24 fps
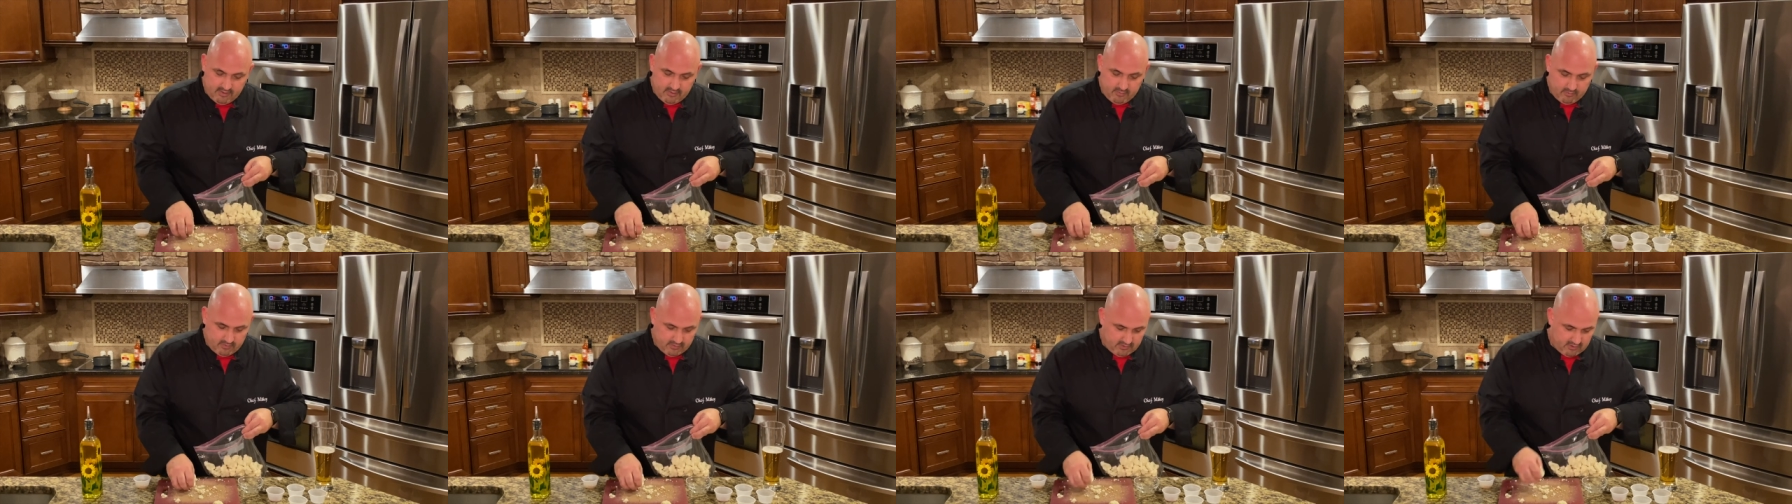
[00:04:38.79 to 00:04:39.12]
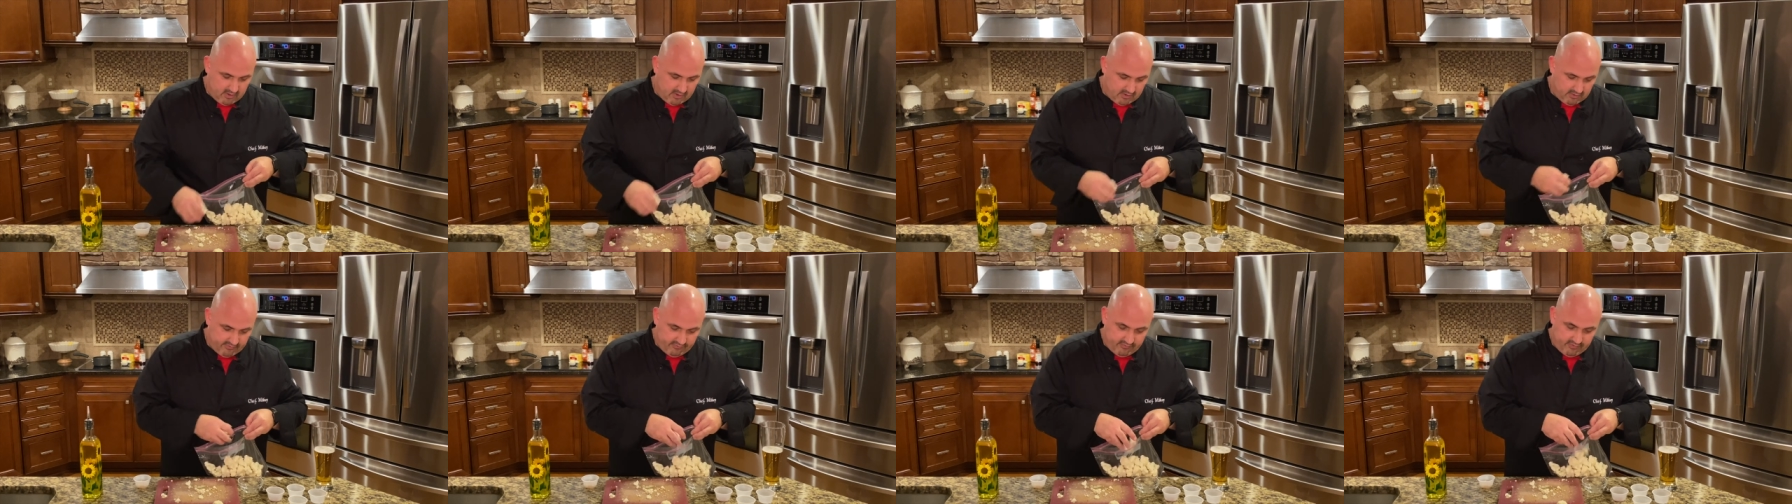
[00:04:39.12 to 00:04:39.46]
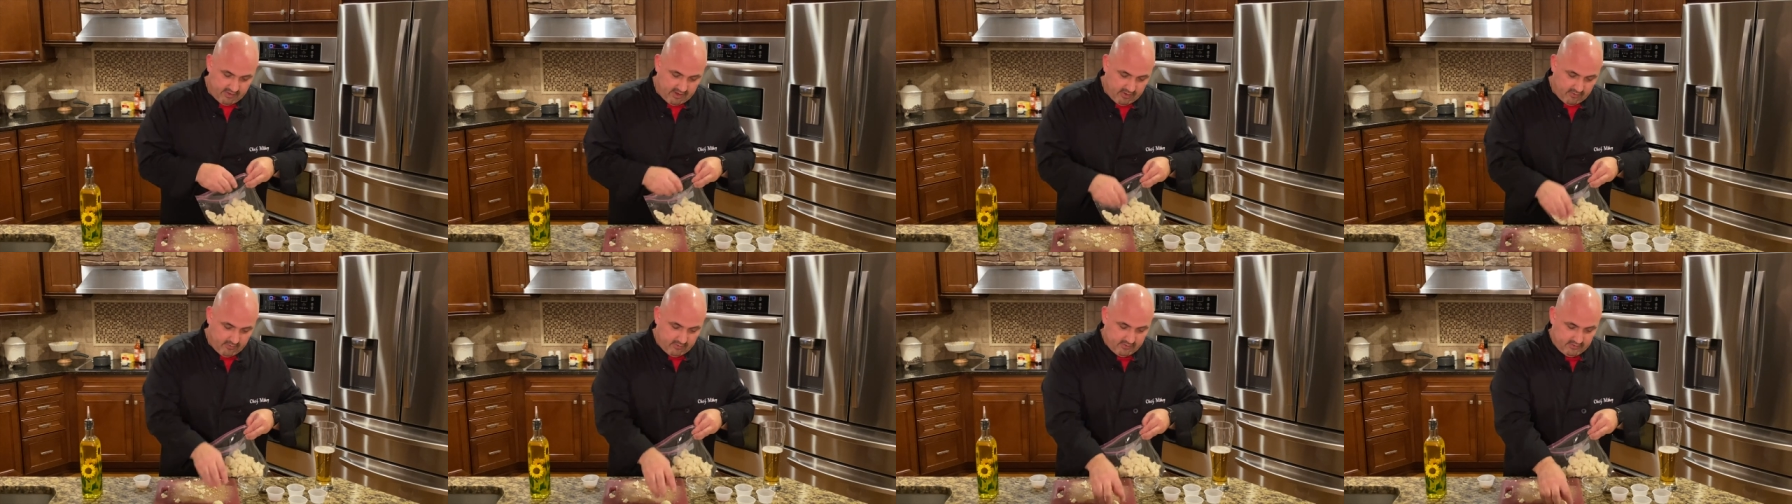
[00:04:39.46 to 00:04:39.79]
with
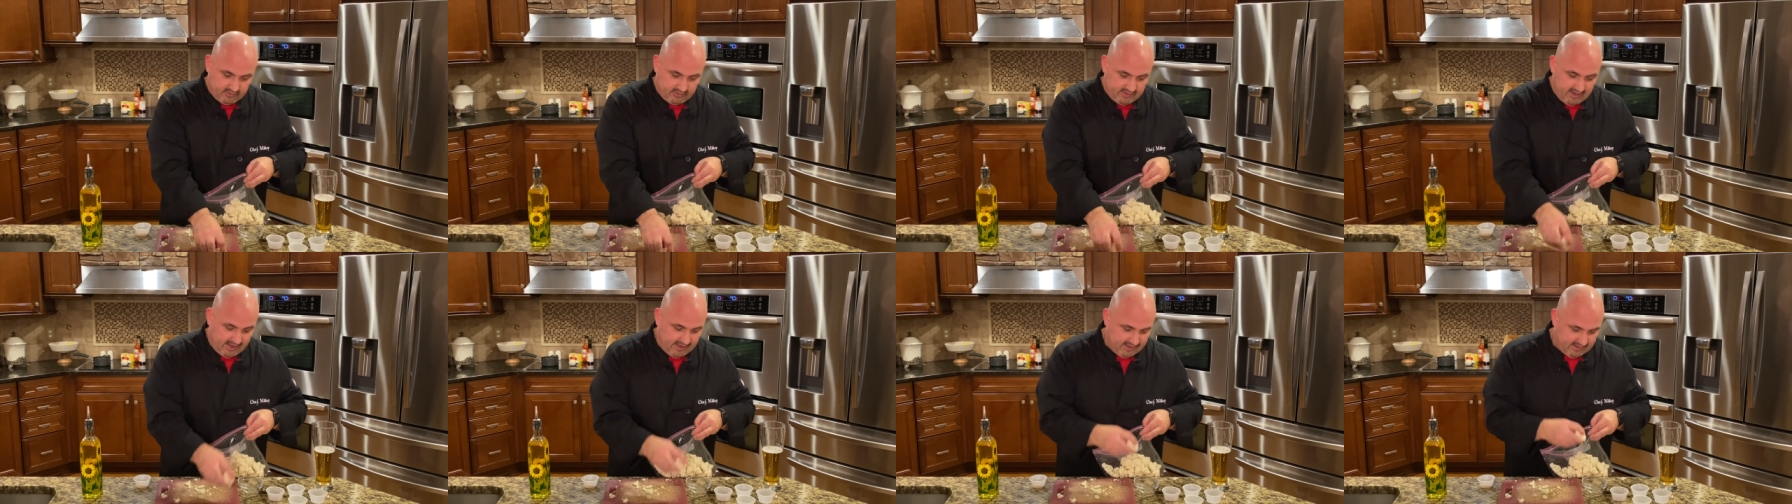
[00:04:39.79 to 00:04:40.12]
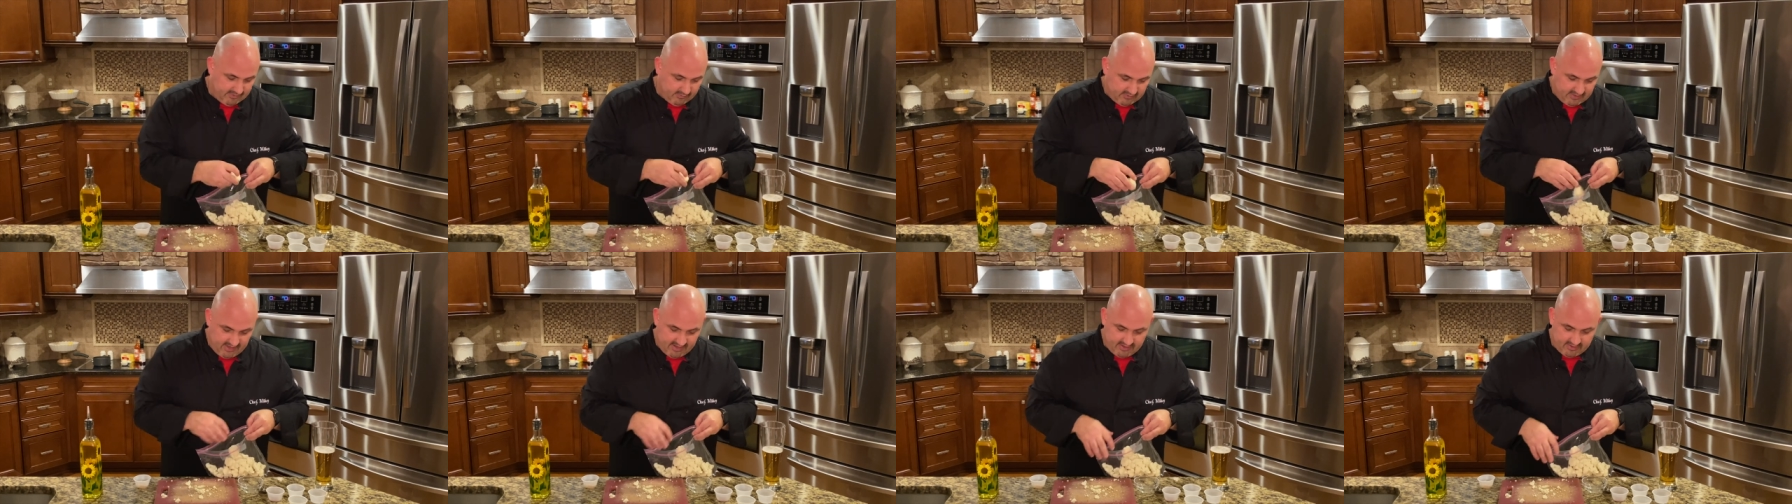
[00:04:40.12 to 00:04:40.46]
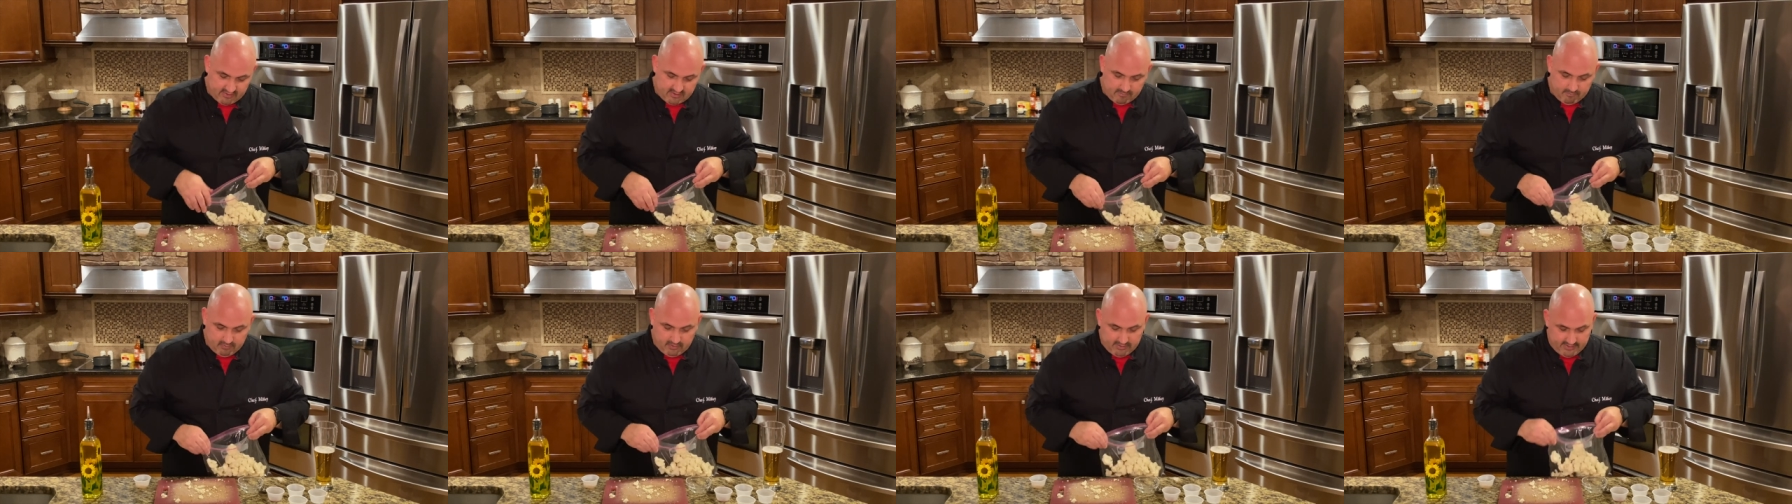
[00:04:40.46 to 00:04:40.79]
cauliflower kind of taking
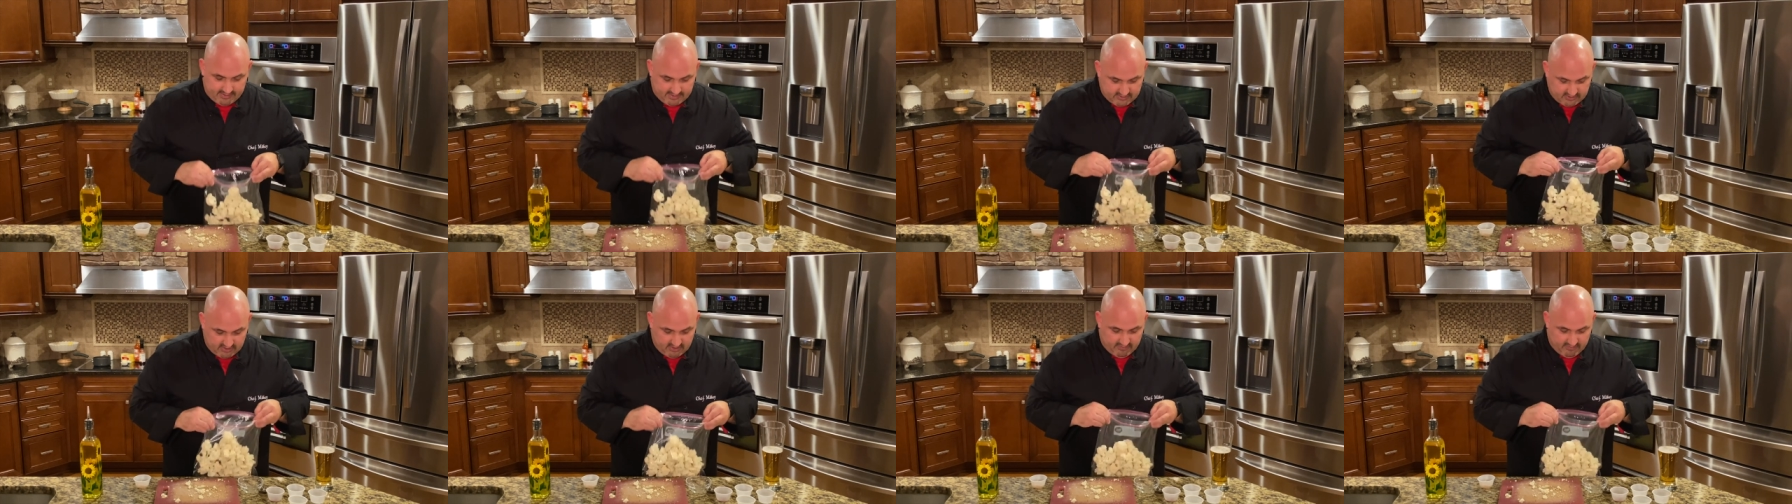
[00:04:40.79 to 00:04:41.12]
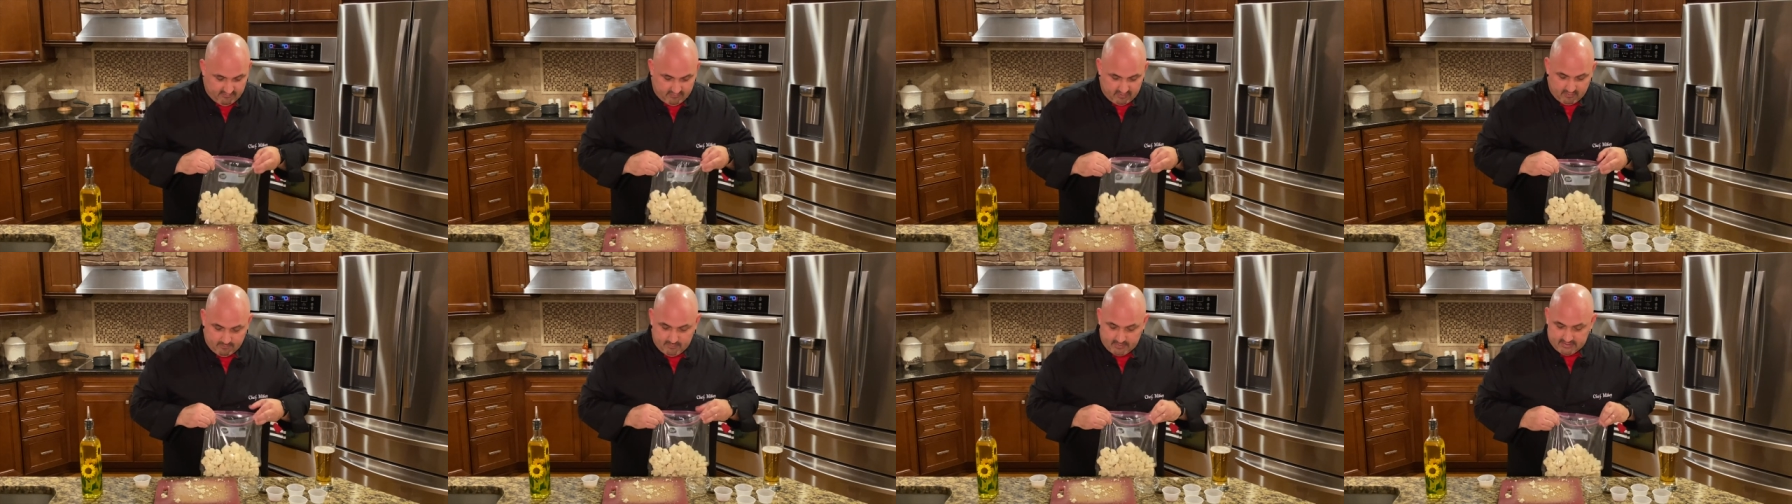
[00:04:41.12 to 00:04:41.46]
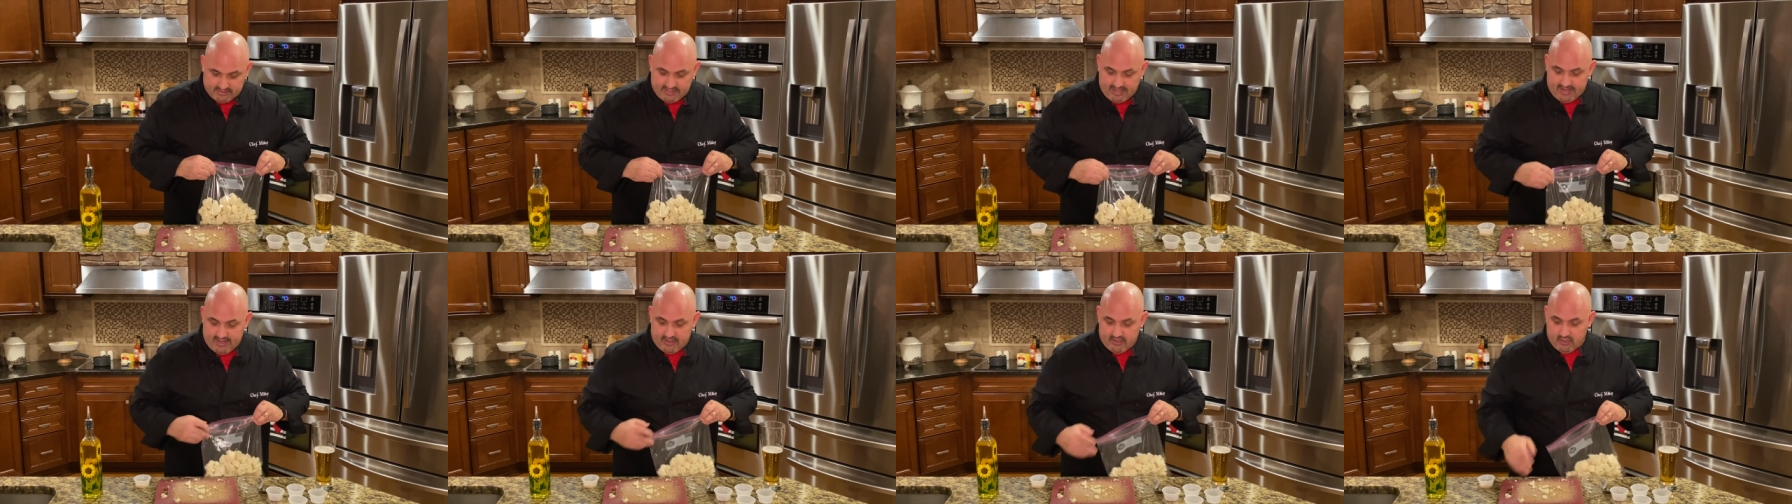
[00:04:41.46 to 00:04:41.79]
the place of the
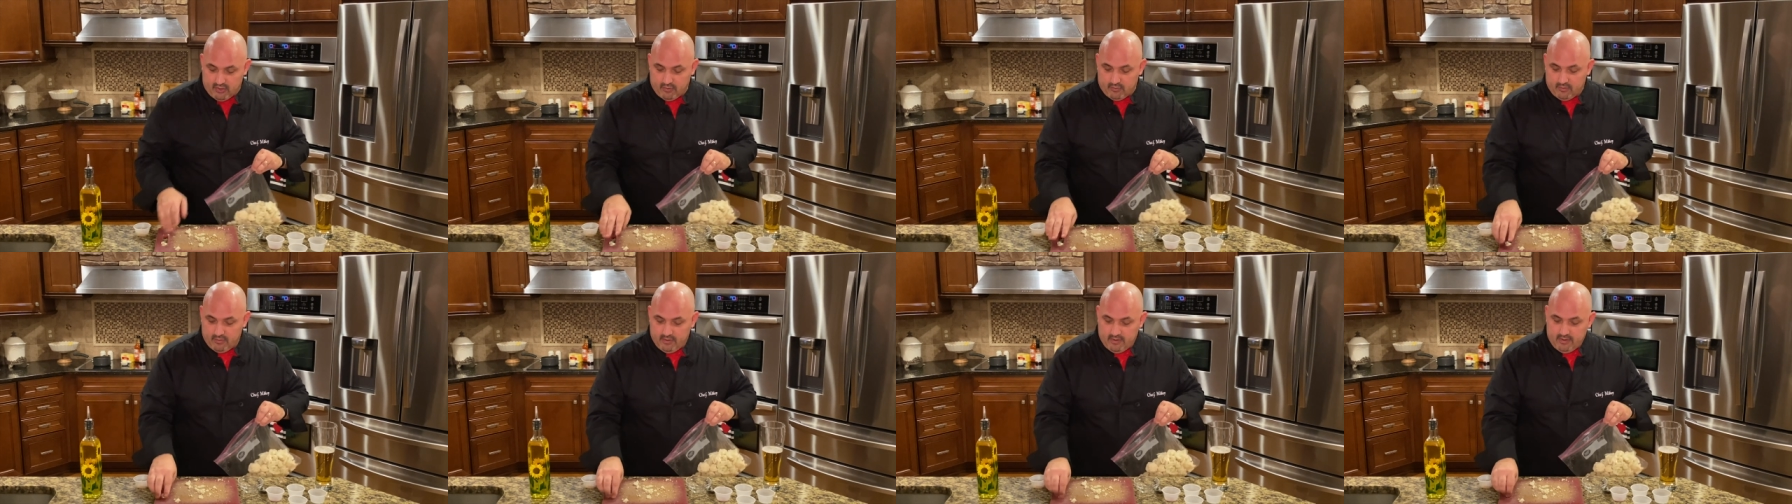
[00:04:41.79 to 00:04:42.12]
potato,